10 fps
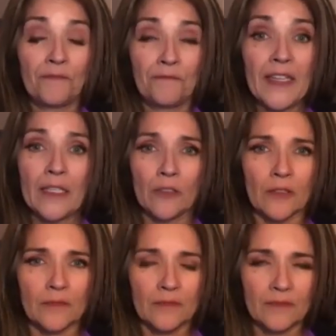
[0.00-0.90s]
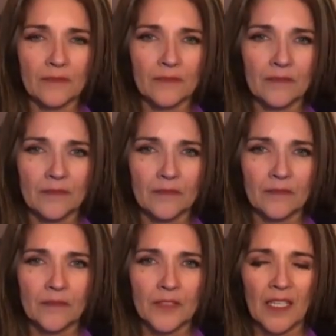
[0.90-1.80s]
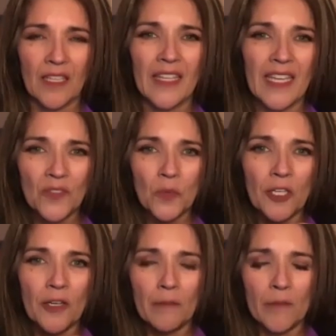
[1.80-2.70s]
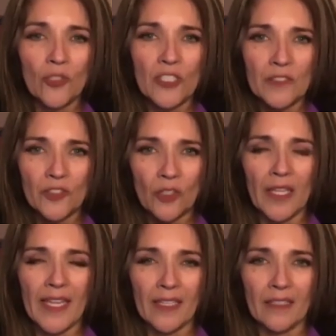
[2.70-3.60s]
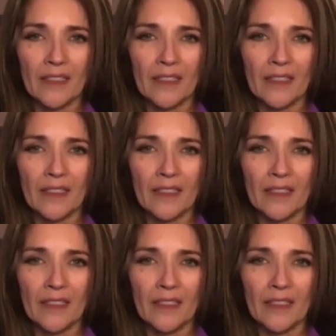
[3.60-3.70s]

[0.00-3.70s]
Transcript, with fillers: fatal. And that's what our emotions are like.